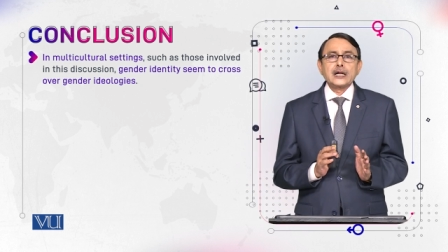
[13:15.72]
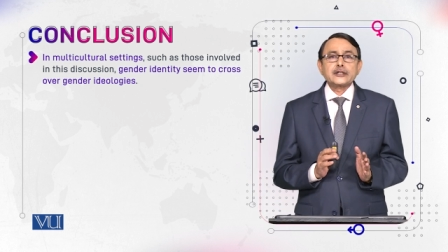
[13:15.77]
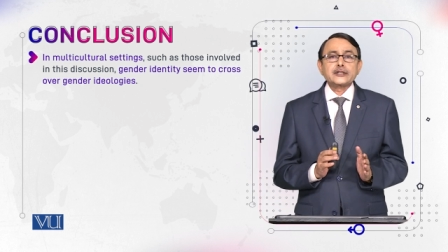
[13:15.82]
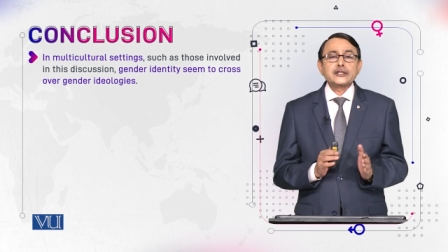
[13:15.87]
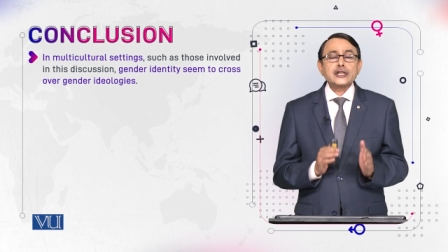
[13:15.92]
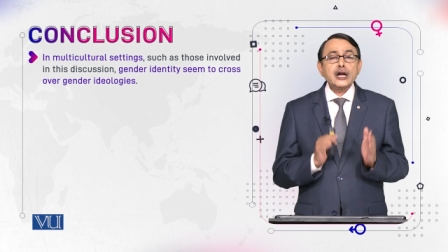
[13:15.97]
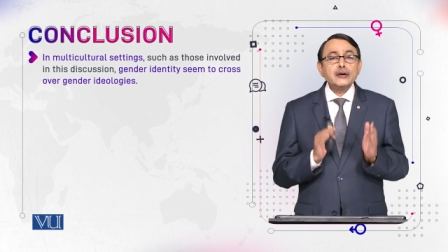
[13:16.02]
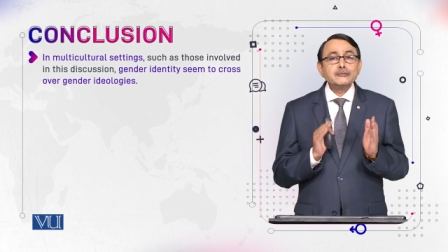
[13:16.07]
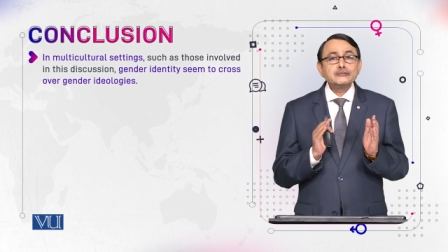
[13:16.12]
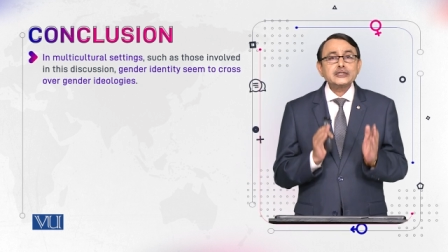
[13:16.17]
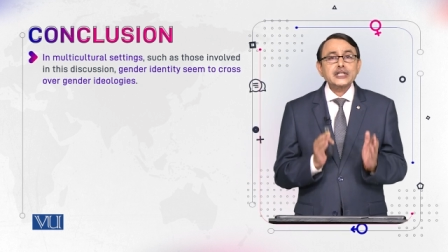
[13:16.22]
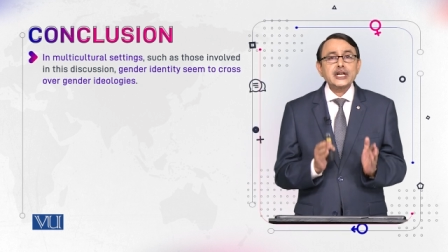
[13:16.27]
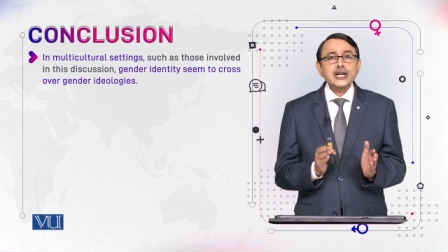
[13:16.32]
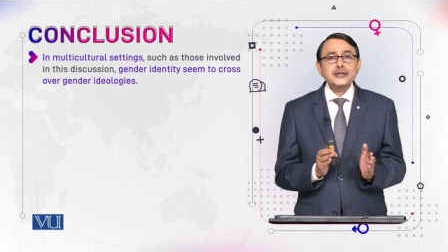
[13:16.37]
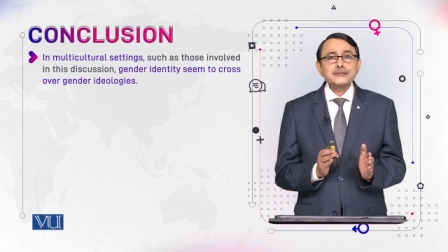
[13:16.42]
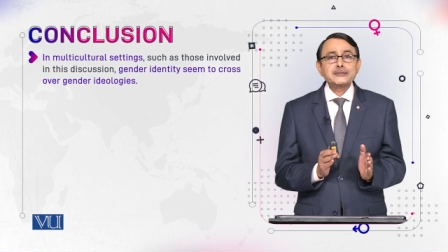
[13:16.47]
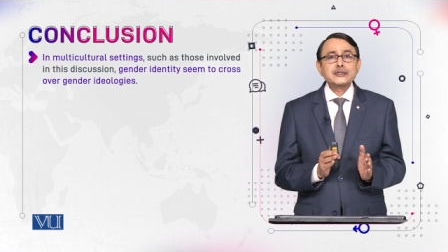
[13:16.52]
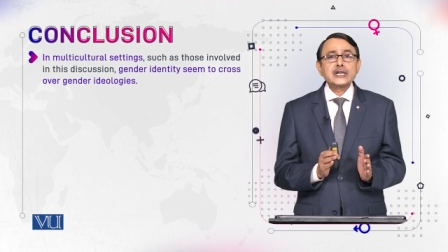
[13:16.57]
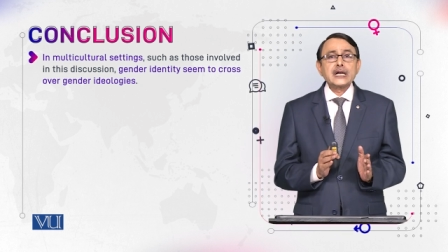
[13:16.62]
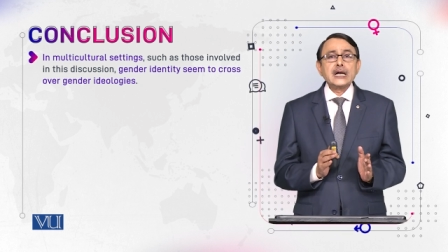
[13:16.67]

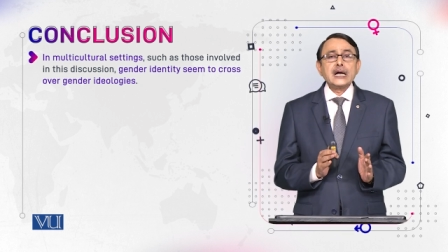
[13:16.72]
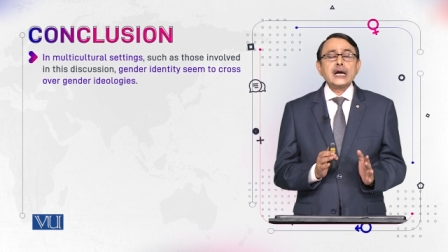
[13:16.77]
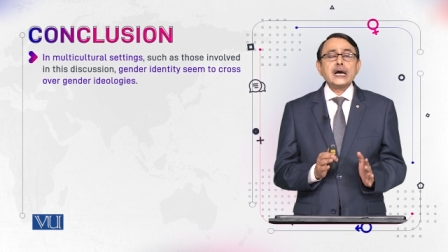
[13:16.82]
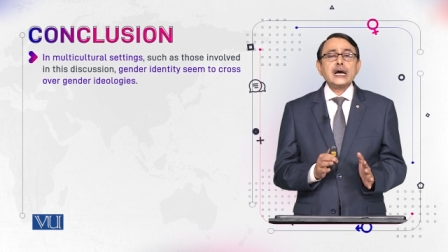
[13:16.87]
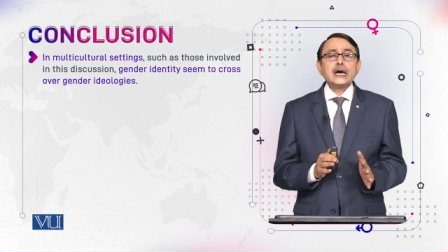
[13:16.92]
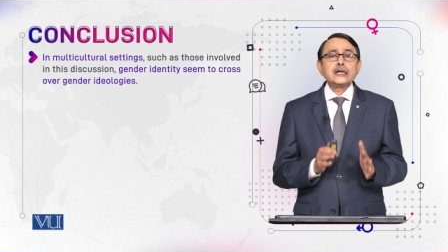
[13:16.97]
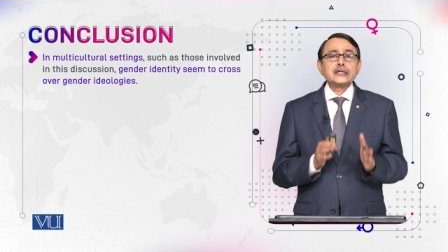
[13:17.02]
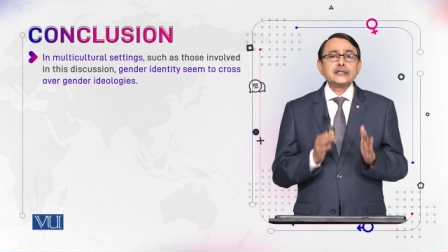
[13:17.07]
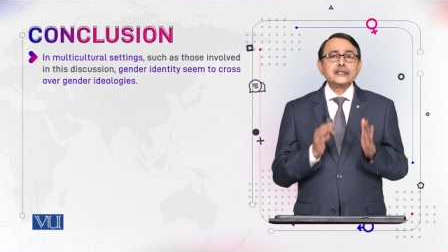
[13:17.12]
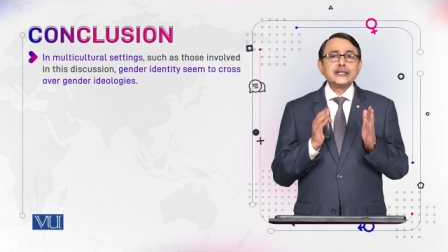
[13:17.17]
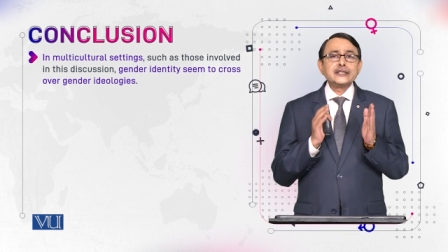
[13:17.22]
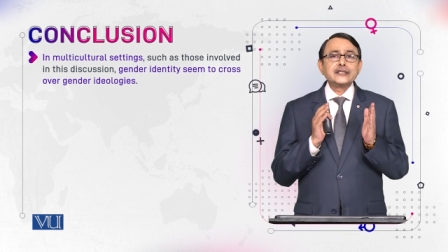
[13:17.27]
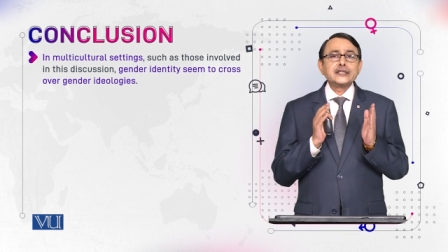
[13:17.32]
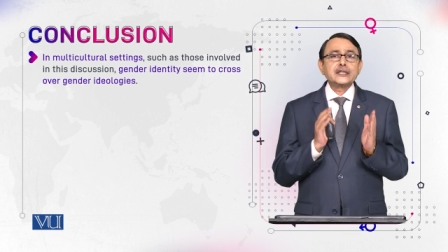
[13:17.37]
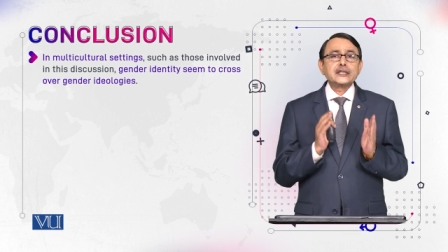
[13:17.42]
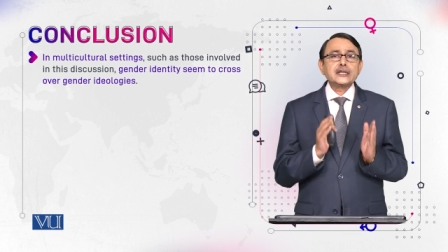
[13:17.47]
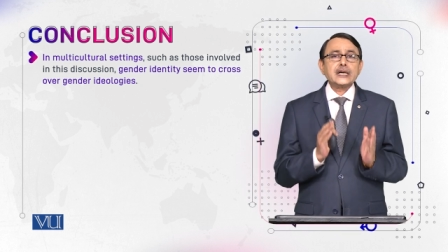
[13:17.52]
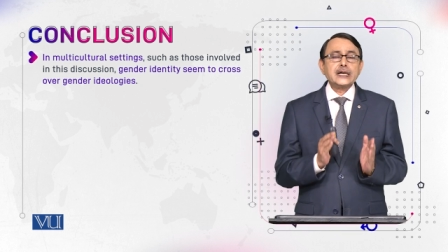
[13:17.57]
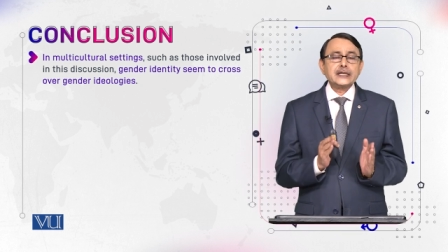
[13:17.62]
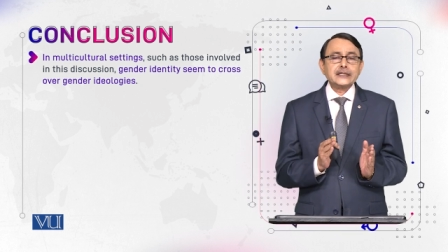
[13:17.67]
Sometimes our
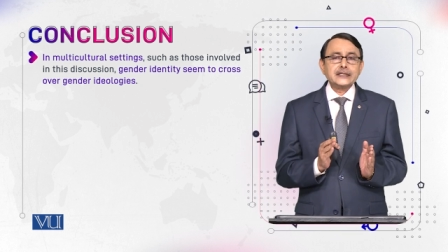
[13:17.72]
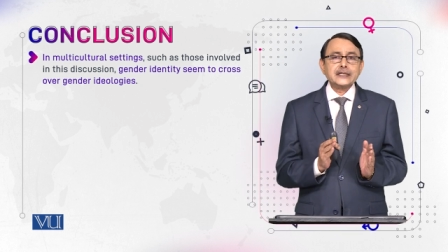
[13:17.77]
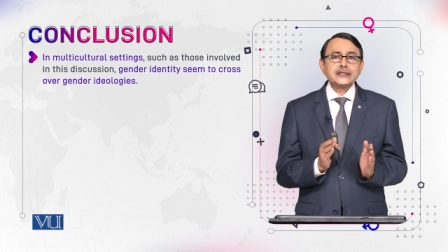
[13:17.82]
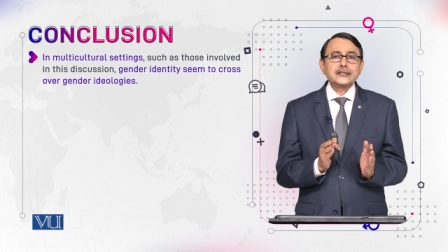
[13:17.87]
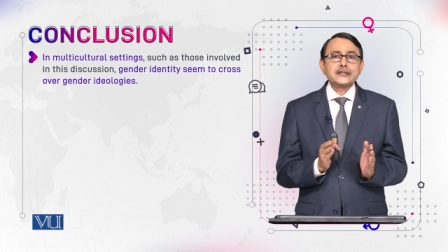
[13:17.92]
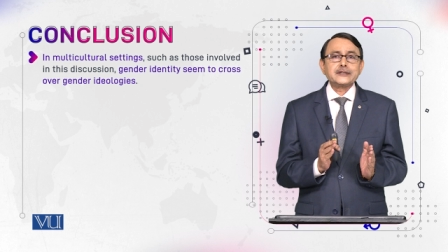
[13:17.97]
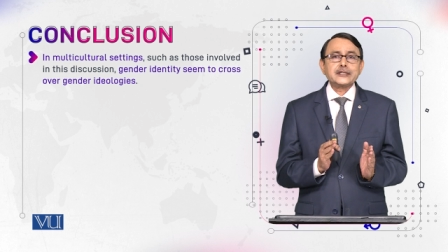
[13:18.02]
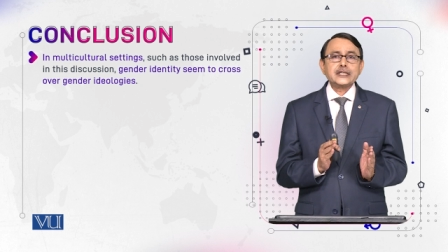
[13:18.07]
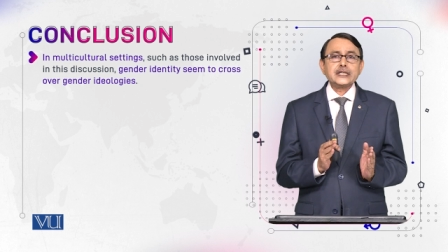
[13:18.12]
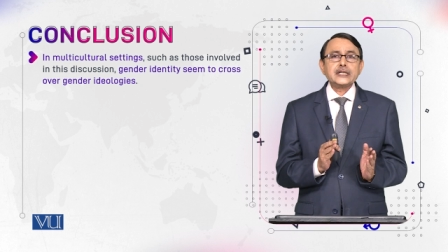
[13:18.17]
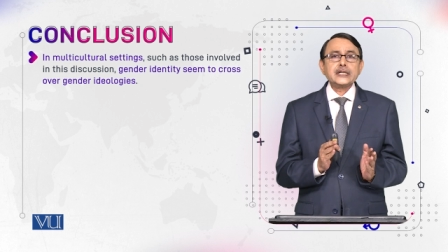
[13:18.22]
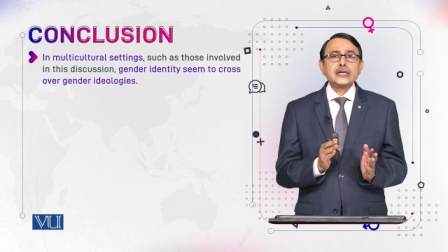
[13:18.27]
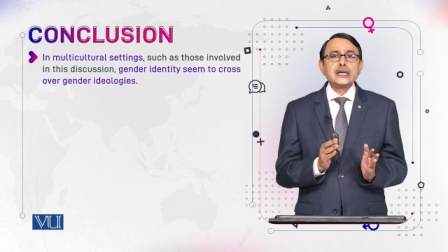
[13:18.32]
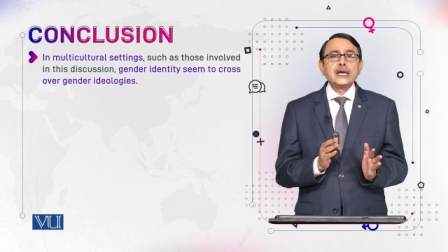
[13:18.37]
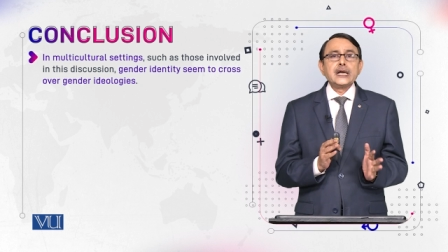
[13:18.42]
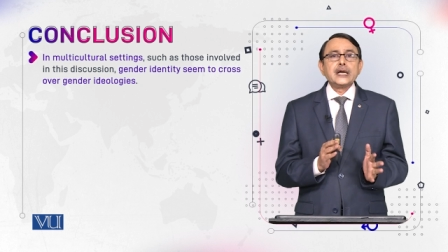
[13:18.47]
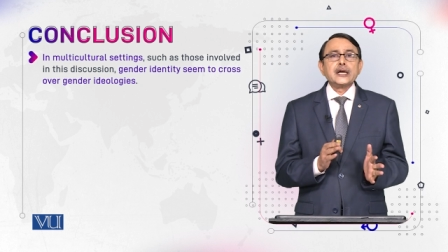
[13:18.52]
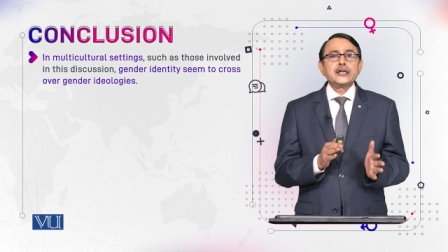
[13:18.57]
gender identity